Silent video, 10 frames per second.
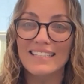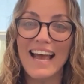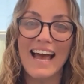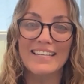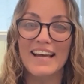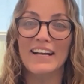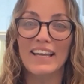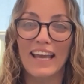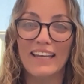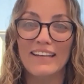and
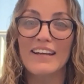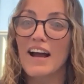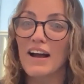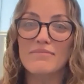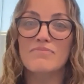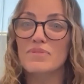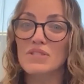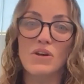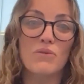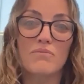again,
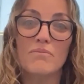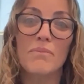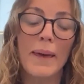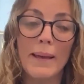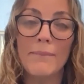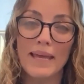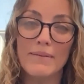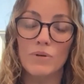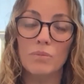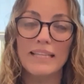so
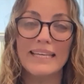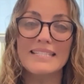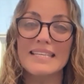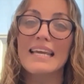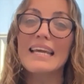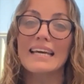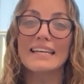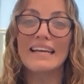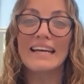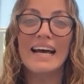people pleasing,
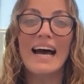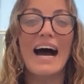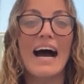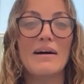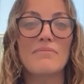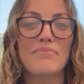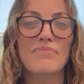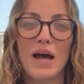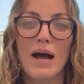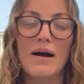and
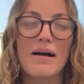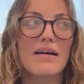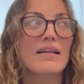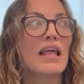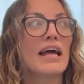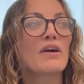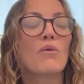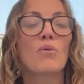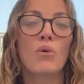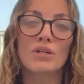like
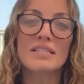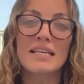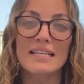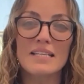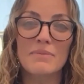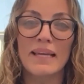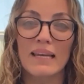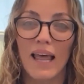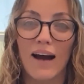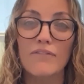wanting to be
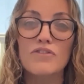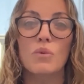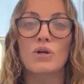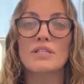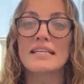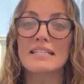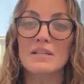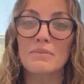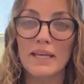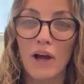loved, wanting
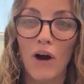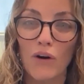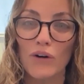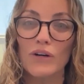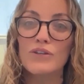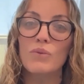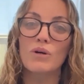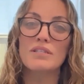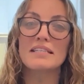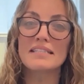to be heard,
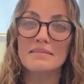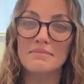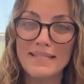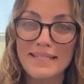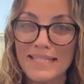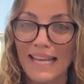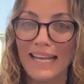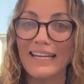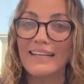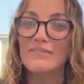wanting to be
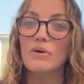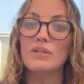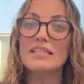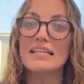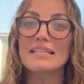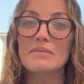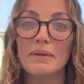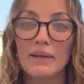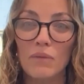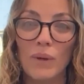seen, wanting to
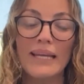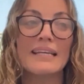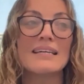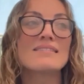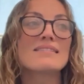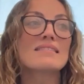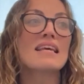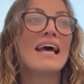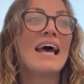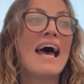be
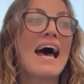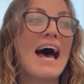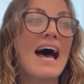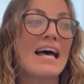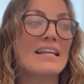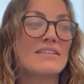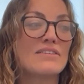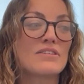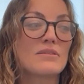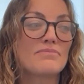witnessed. And